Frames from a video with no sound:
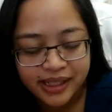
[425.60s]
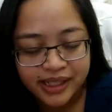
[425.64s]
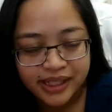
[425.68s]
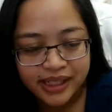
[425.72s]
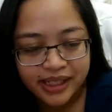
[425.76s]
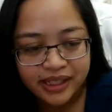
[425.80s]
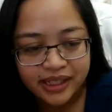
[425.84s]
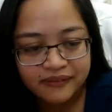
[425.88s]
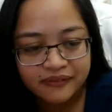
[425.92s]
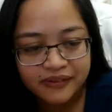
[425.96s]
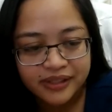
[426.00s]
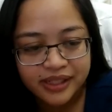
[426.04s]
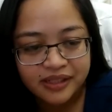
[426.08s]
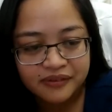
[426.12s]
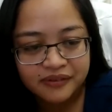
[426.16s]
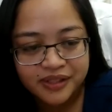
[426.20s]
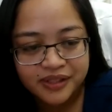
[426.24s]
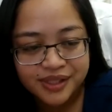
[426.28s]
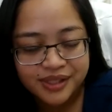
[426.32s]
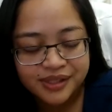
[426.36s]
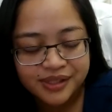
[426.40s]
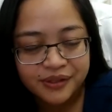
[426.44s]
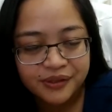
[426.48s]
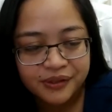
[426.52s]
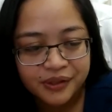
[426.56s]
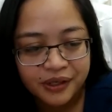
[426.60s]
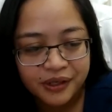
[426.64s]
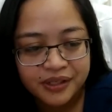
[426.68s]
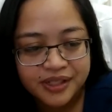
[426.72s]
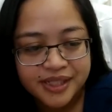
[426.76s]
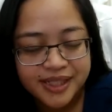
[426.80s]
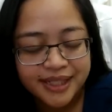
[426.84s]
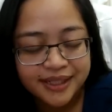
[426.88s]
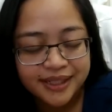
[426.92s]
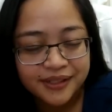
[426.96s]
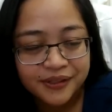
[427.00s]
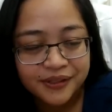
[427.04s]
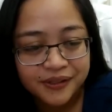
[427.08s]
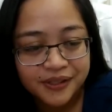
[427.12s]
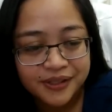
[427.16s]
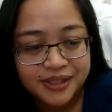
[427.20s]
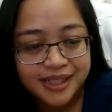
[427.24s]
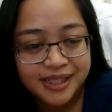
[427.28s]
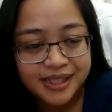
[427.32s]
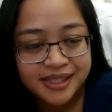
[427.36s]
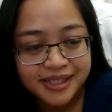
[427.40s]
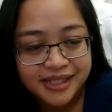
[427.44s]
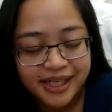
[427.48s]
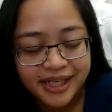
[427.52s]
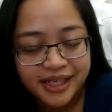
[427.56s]
even if it's the nurse at the
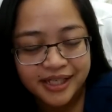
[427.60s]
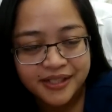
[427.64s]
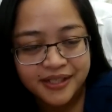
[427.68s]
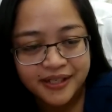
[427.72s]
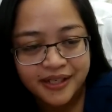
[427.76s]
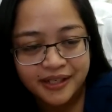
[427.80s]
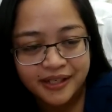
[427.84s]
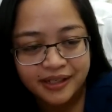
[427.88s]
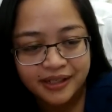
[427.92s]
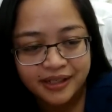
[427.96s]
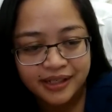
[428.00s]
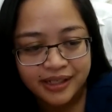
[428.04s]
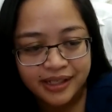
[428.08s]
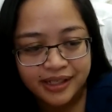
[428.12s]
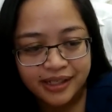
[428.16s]
nurse's station,